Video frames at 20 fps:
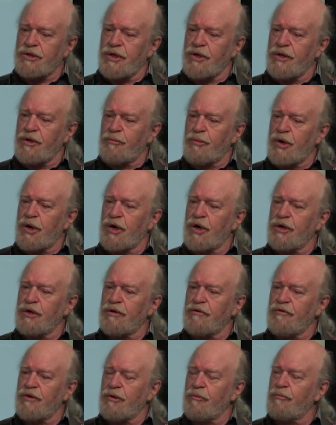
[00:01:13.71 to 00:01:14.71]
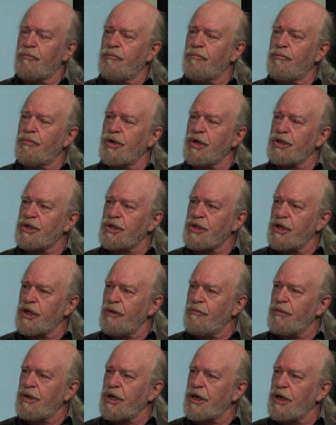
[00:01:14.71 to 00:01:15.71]
on the part of the British
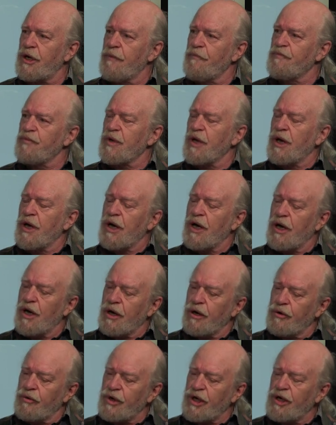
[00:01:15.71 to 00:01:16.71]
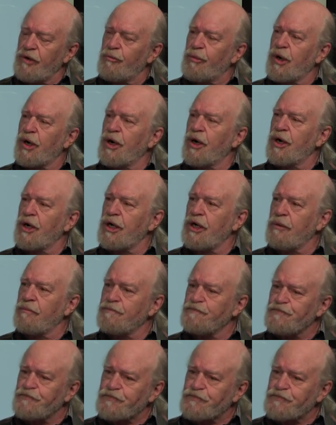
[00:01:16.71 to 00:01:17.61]
Columbia Green Party